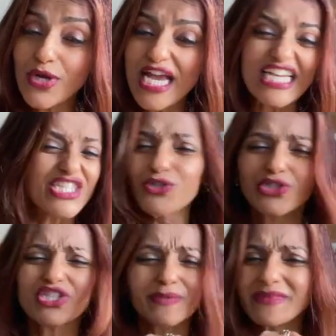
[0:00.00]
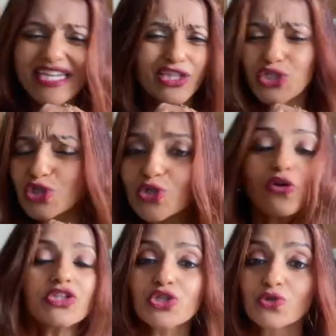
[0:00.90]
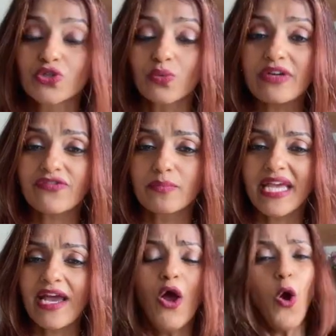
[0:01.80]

is to just take the shortest route away from there,